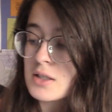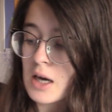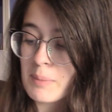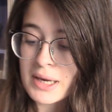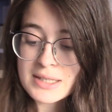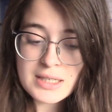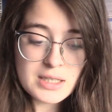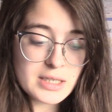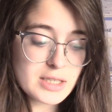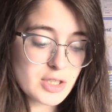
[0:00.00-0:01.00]
So I
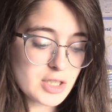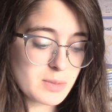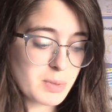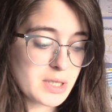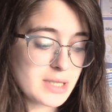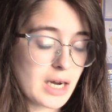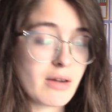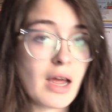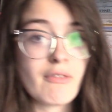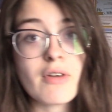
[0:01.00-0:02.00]
basically just put
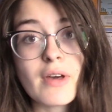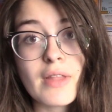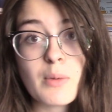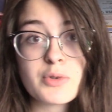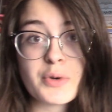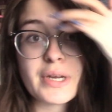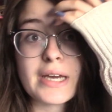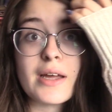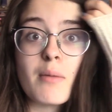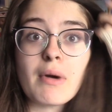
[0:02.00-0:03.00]
down everything that was already
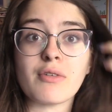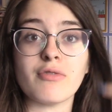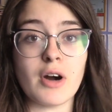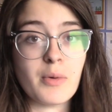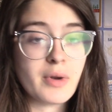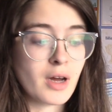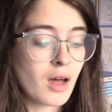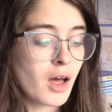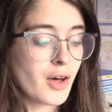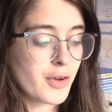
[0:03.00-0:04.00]
in my phone
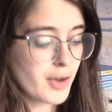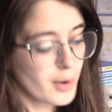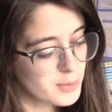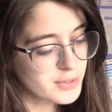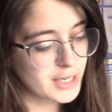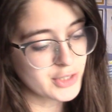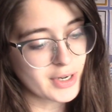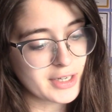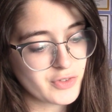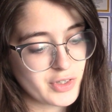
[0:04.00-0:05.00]
notes and I
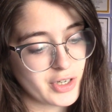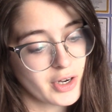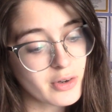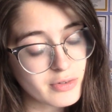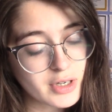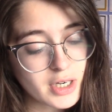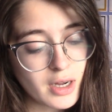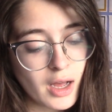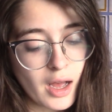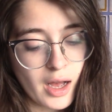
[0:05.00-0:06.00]
transferred it
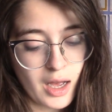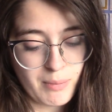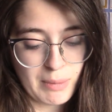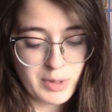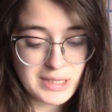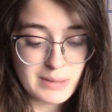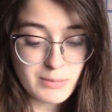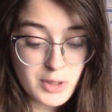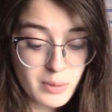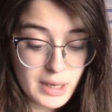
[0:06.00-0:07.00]
over. I put
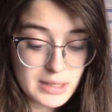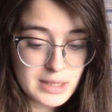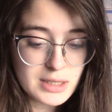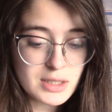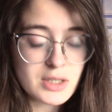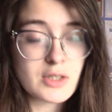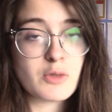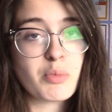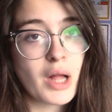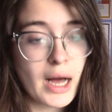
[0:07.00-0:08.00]
some new ideas. So there's
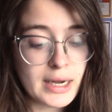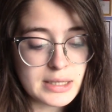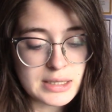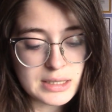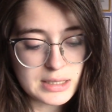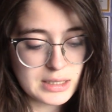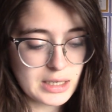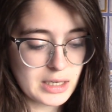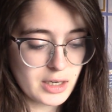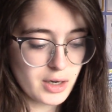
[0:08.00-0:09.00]
plot ideas in
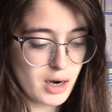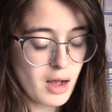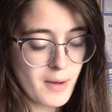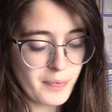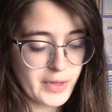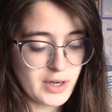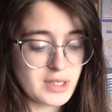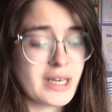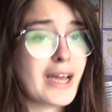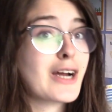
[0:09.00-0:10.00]
here.
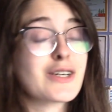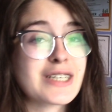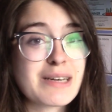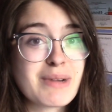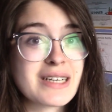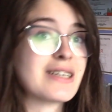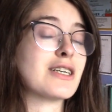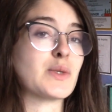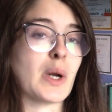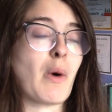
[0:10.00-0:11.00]
There's character name
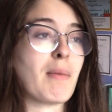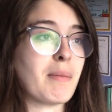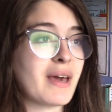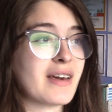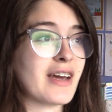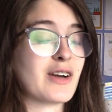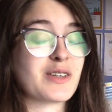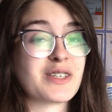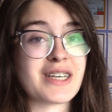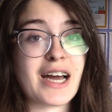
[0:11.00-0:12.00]
ideas, what I want my main
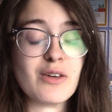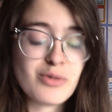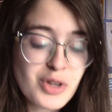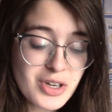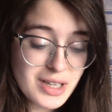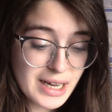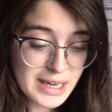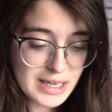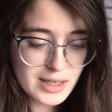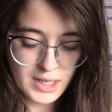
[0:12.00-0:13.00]
character to kind of look
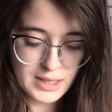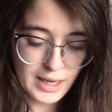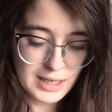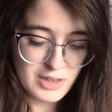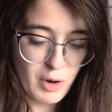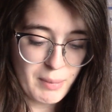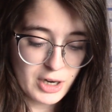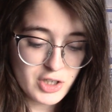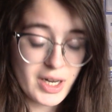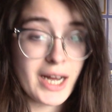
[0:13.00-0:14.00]
like, things I want to
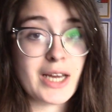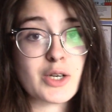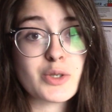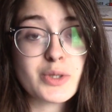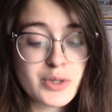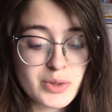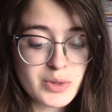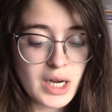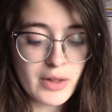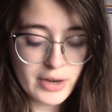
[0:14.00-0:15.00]
make sure that I
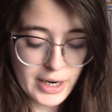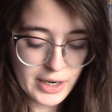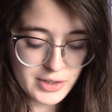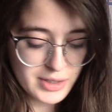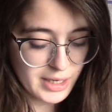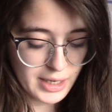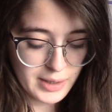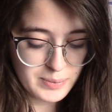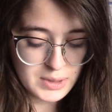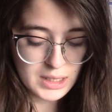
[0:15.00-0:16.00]
include, other character
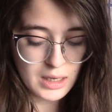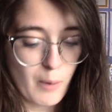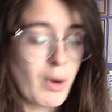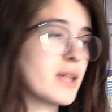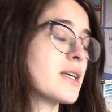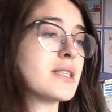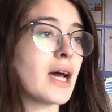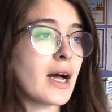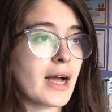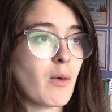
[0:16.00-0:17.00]
names. I want
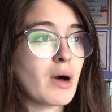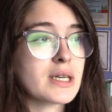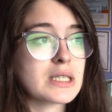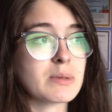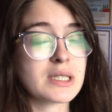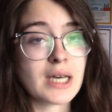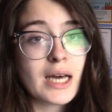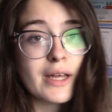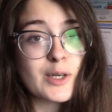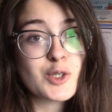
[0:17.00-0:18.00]
I want this to be set
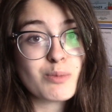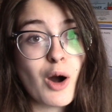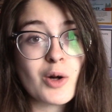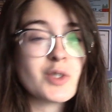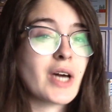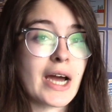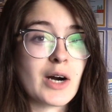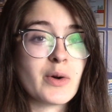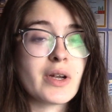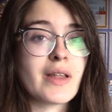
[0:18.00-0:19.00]
in like a small
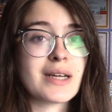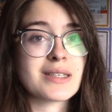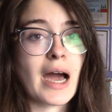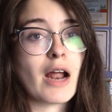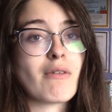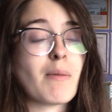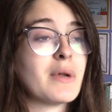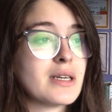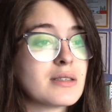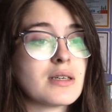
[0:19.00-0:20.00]
town that's kind of
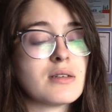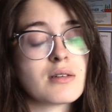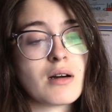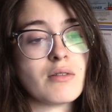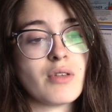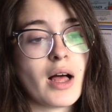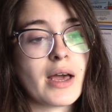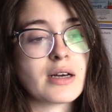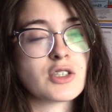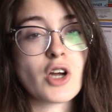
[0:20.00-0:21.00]
reminiscent of
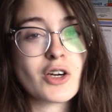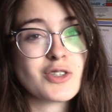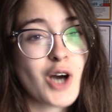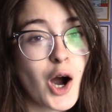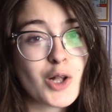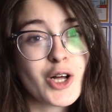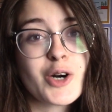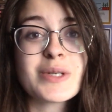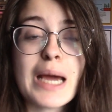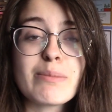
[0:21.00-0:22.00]
like a Stars
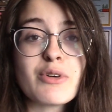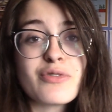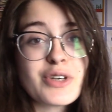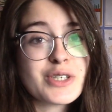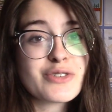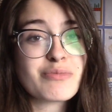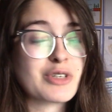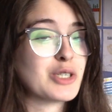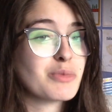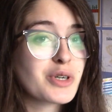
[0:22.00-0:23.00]
Hollow type of feel from
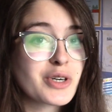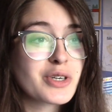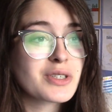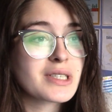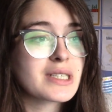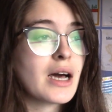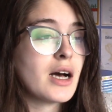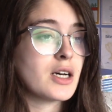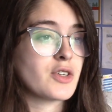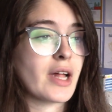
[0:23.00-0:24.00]
Gilmore Girls.
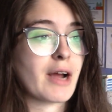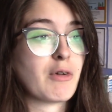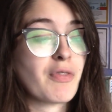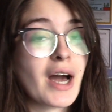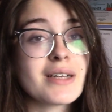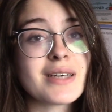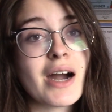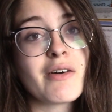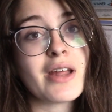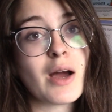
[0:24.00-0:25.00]
So like I wrote that
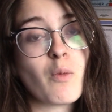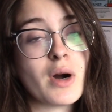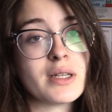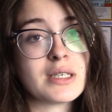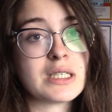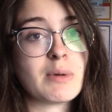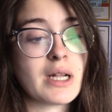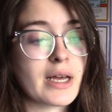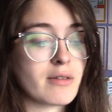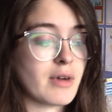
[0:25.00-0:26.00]
down and I want this to be
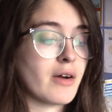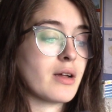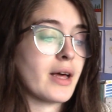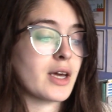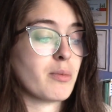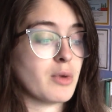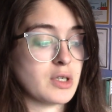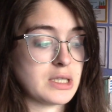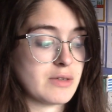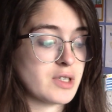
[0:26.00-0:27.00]
like a very like
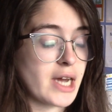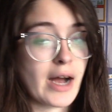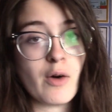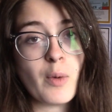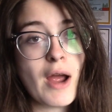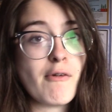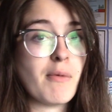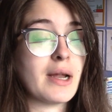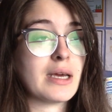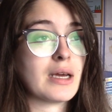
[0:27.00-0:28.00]
immersive town where
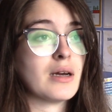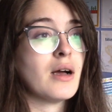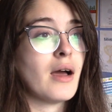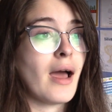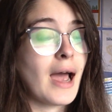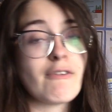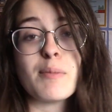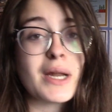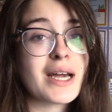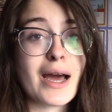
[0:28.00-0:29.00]

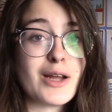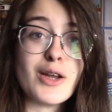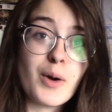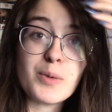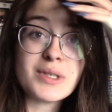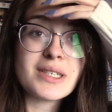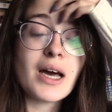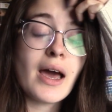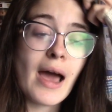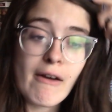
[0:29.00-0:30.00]
everybody kind of knows
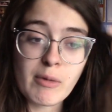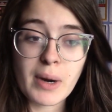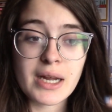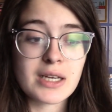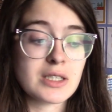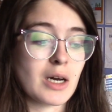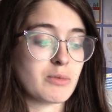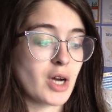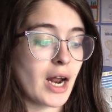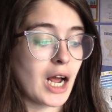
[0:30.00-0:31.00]
everybody, and so I'm
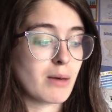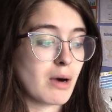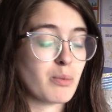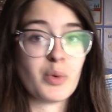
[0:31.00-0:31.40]
trying to come up